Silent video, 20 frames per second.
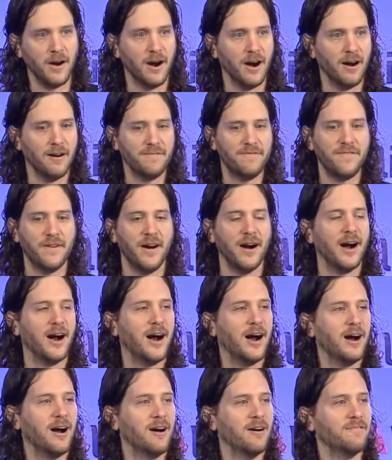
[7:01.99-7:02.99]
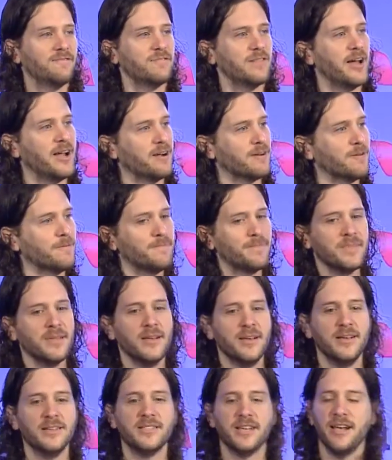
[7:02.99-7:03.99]
of layer
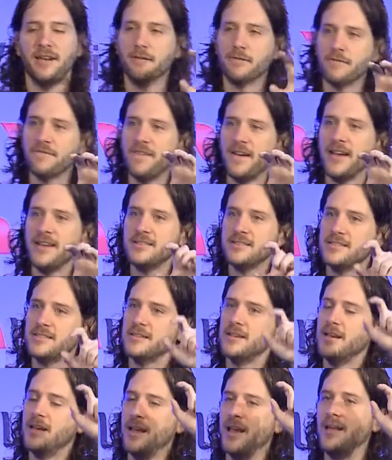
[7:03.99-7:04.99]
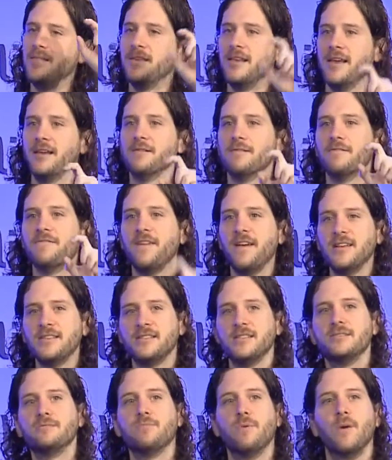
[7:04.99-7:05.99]
is interface, and the interface is